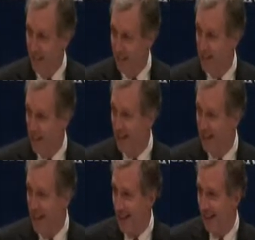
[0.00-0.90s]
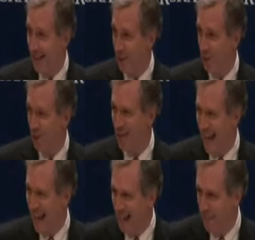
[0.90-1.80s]
Listen to this. He got elected with
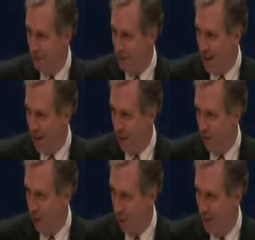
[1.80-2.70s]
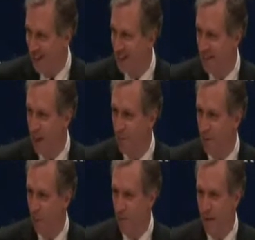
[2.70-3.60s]
90% of the vote. That's a number
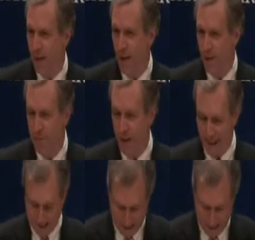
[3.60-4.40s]
that will make even Ryan